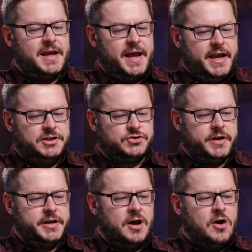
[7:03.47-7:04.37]
and
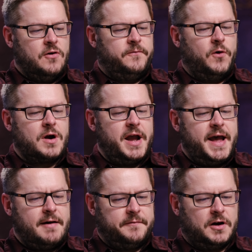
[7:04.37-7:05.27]
hatred
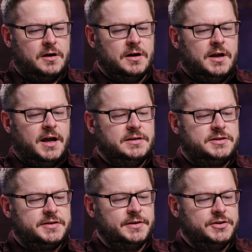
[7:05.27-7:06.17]
forever
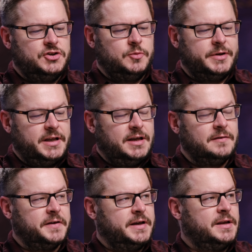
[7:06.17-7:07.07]
until you
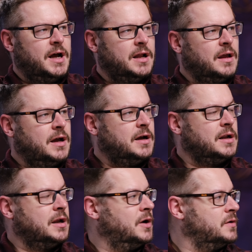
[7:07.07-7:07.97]
believe in Allah
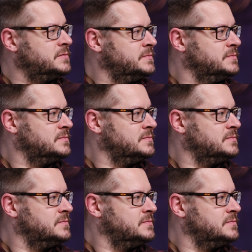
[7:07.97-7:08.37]
alone.